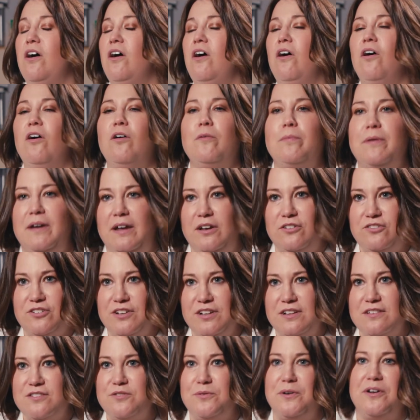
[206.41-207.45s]
all
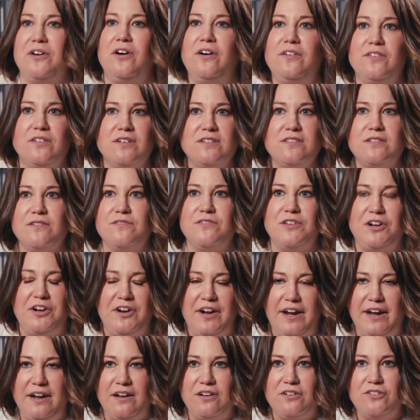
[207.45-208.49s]
patients regardless of their
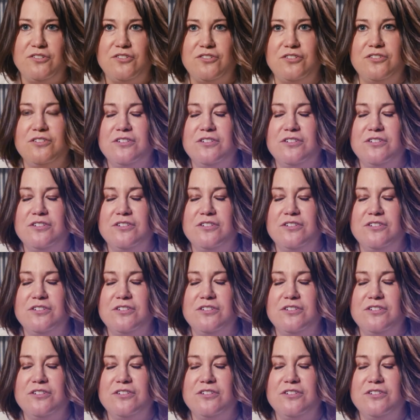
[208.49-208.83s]
age.